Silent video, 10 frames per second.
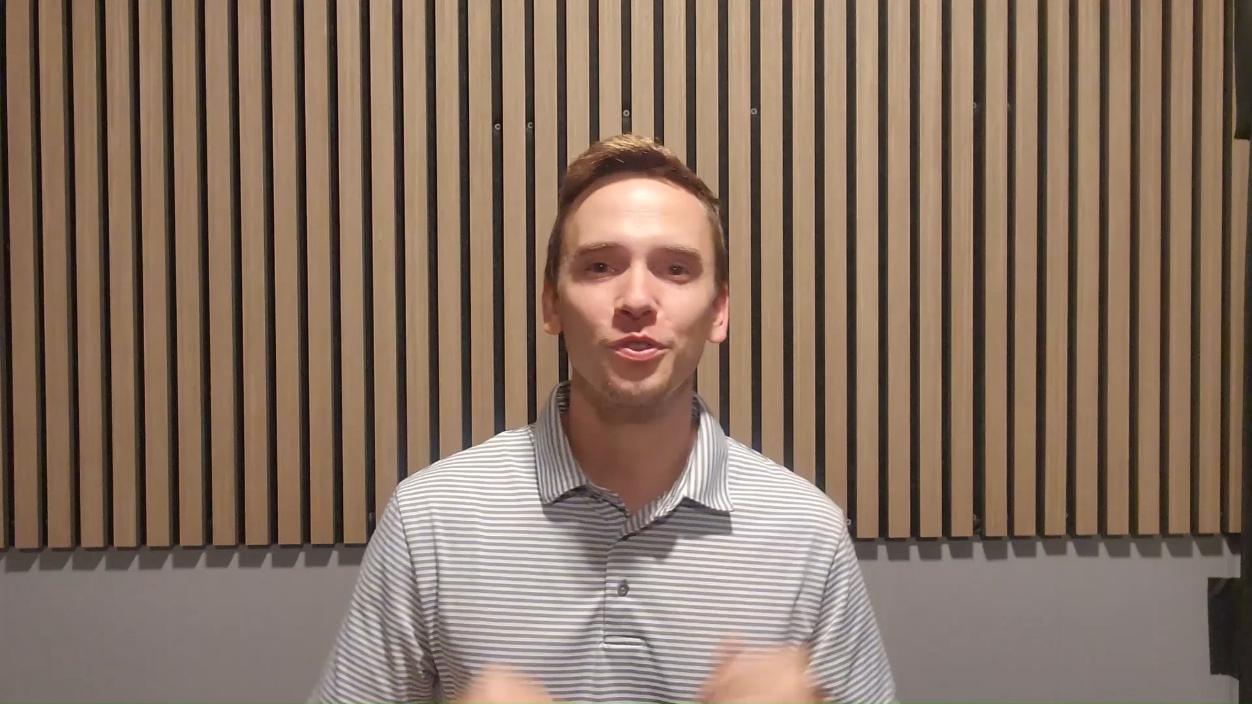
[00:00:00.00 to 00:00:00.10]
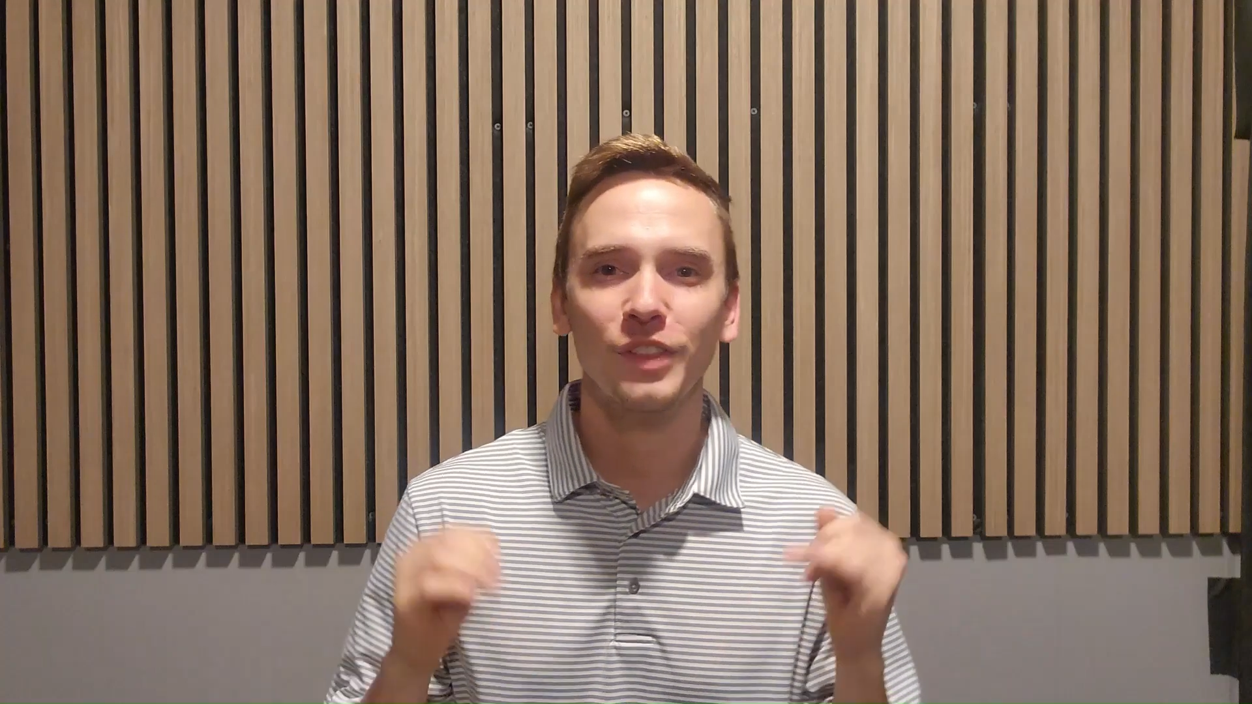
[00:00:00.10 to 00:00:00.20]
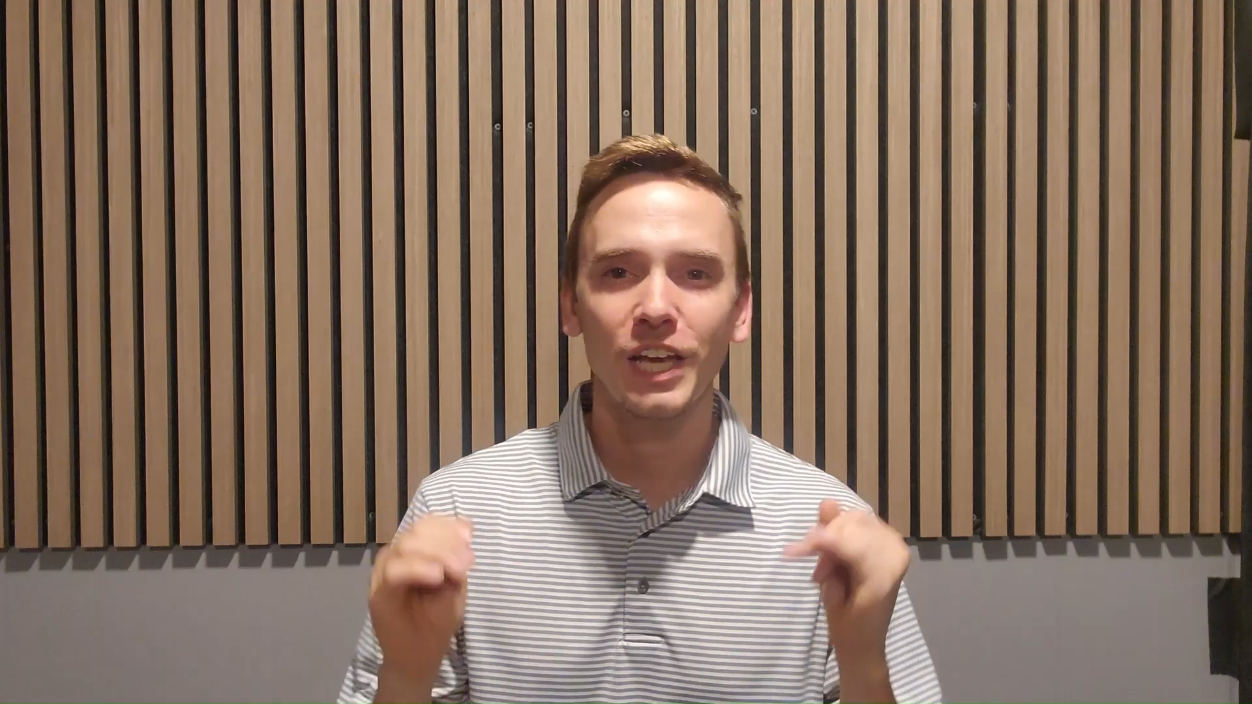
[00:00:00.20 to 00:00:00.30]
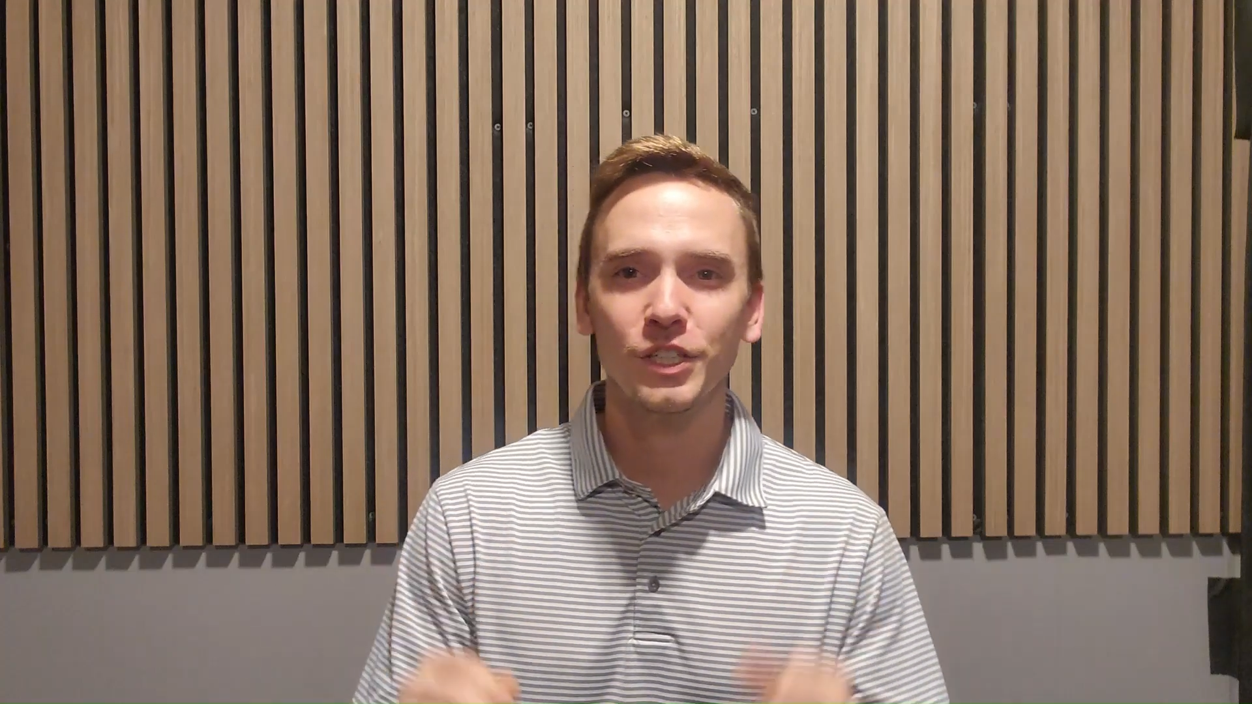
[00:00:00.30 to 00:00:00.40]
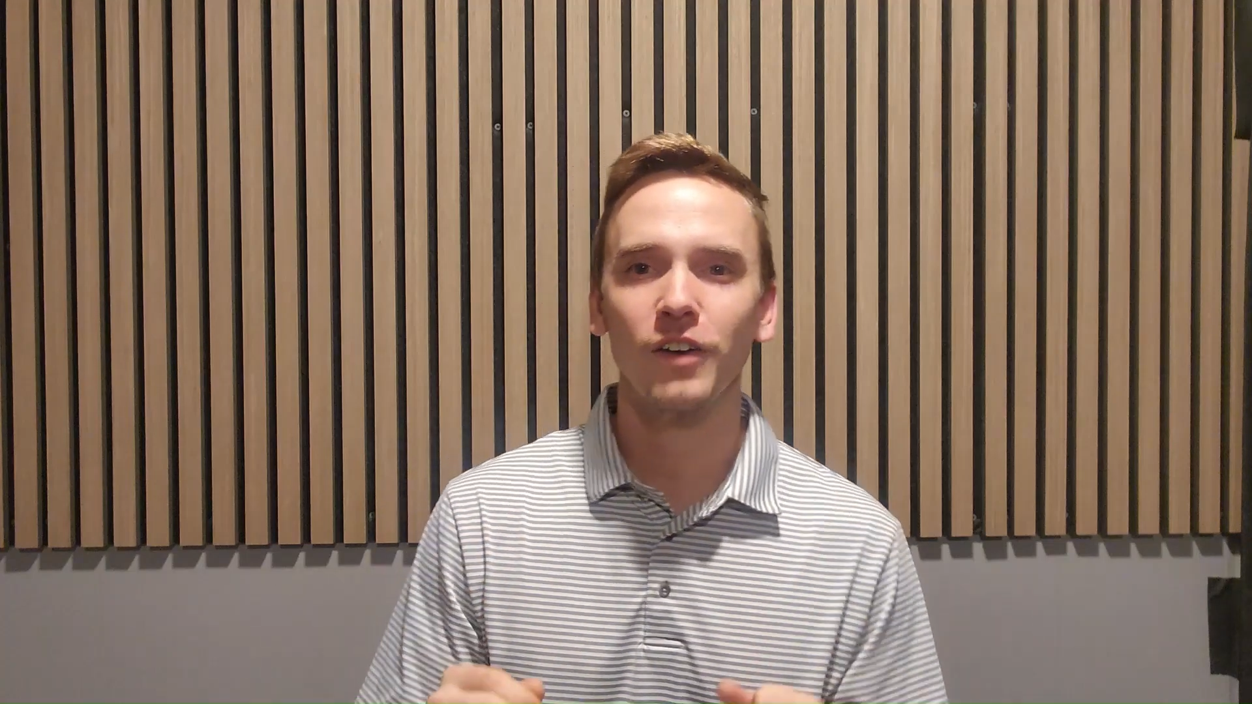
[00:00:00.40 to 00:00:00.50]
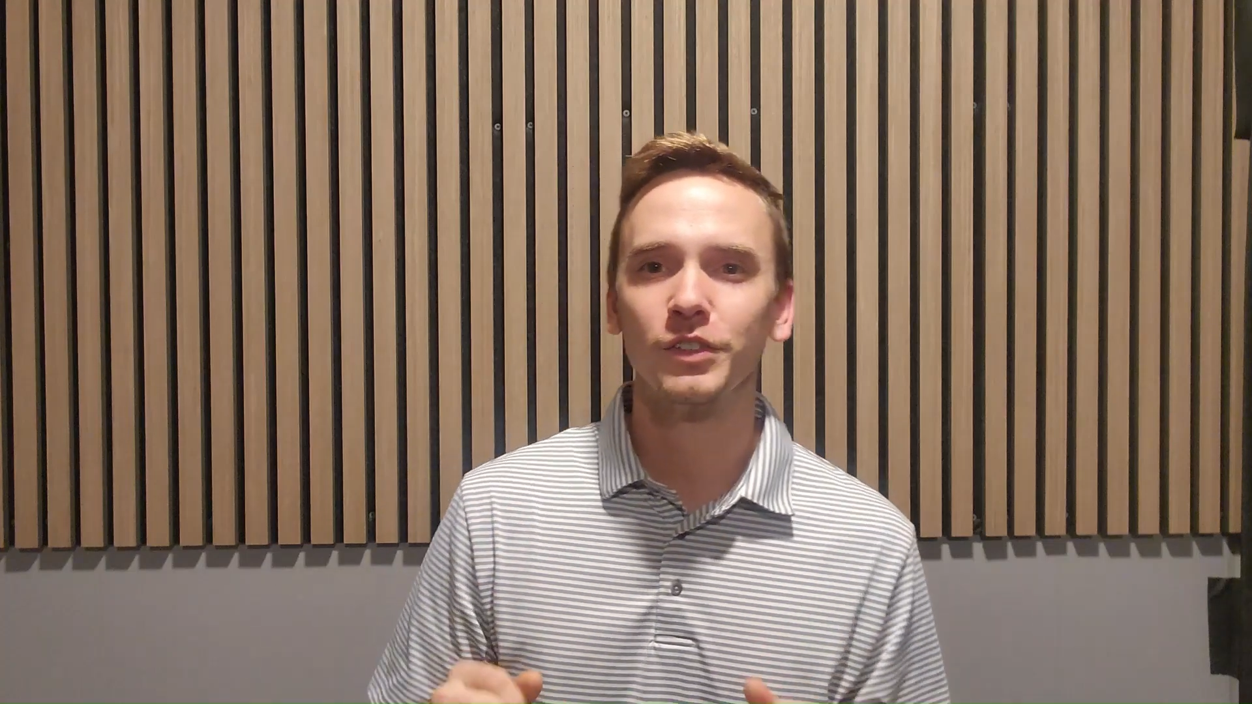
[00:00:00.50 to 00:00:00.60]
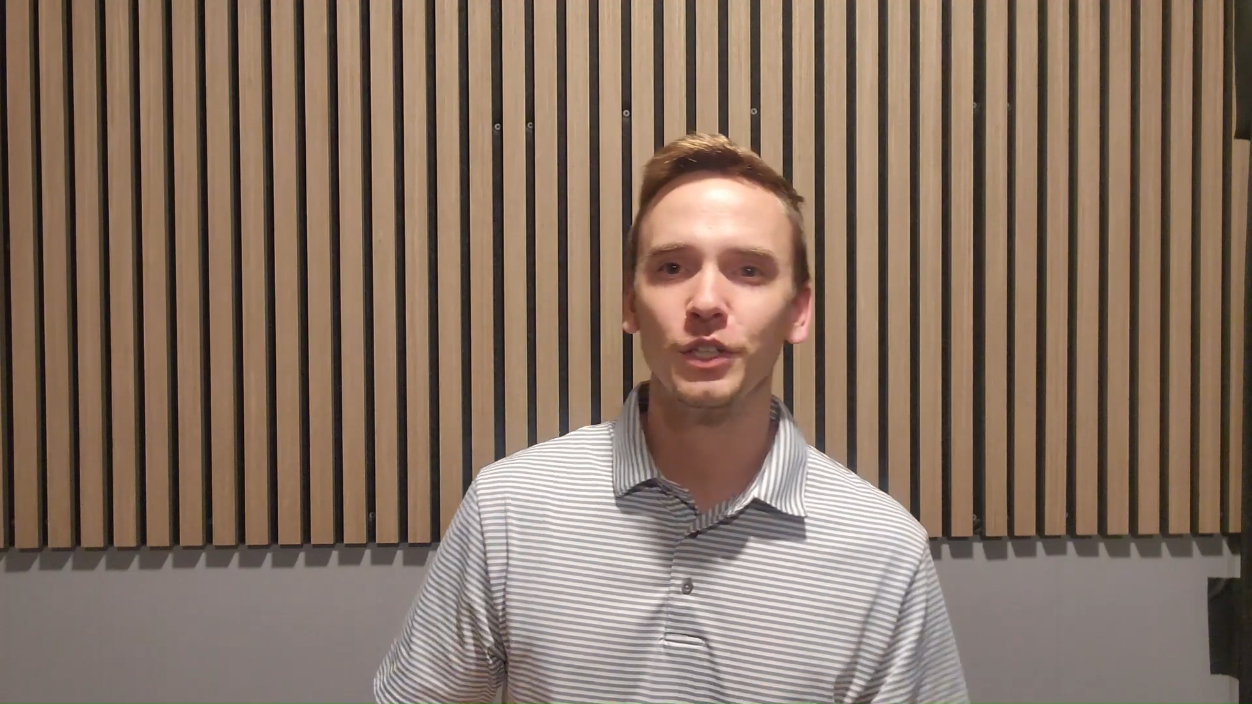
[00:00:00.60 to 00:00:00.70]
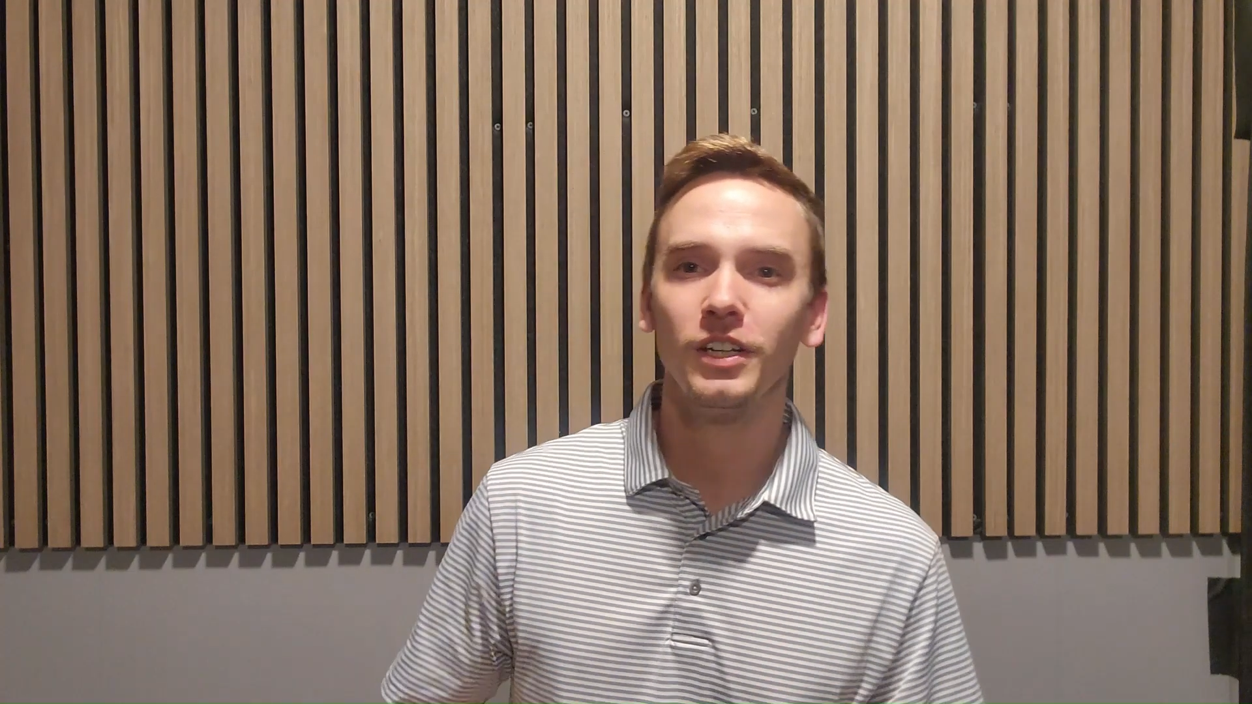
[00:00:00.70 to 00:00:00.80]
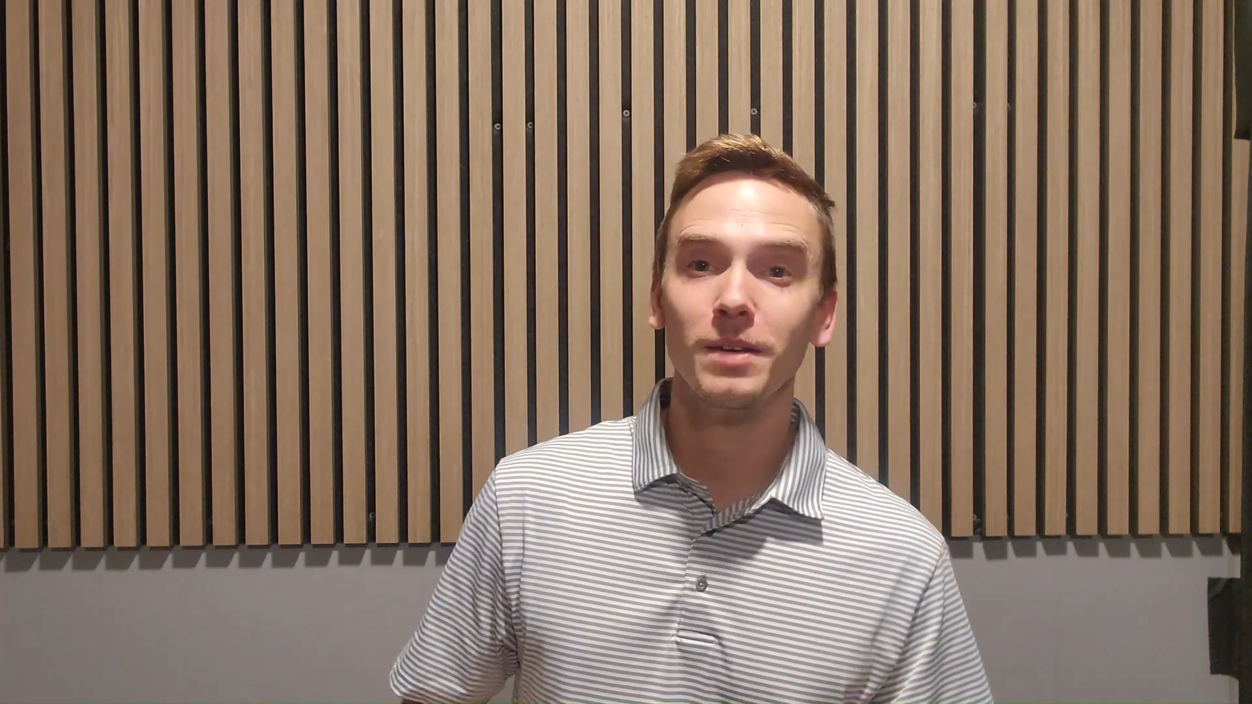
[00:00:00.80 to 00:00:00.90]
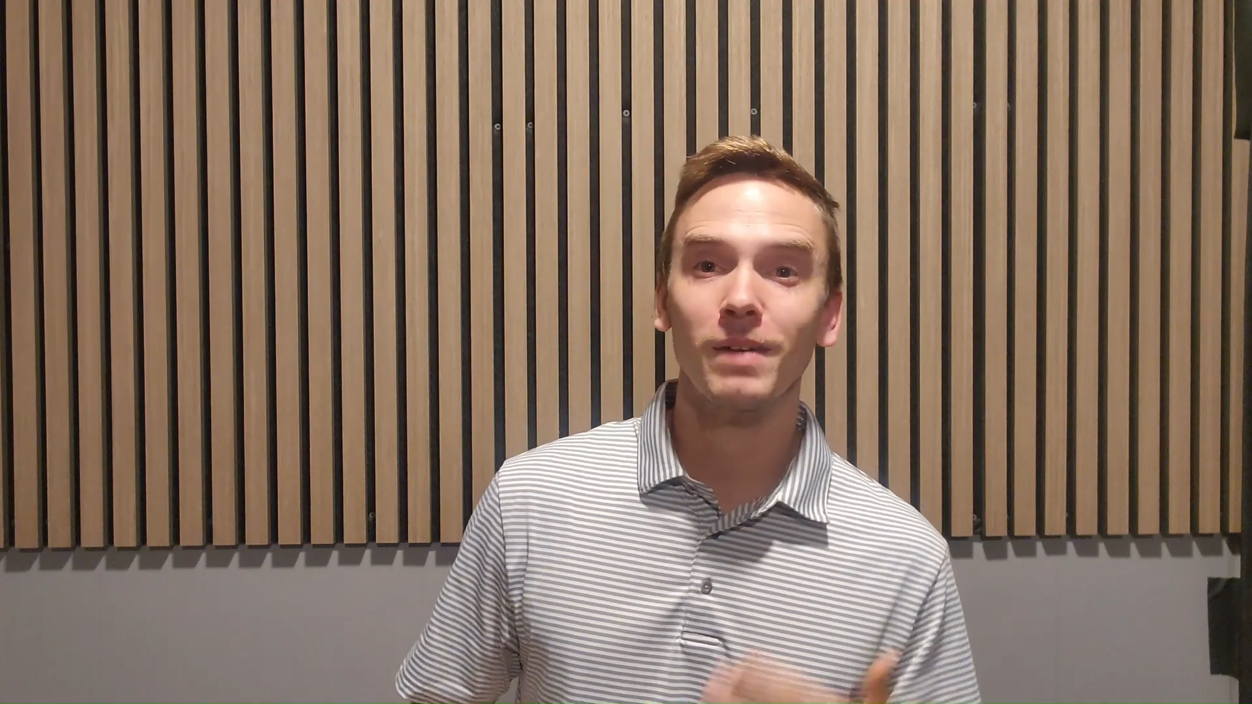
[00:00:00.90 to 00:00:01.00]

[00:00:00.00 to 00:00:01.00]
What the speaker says: Thank y'all for tuning in.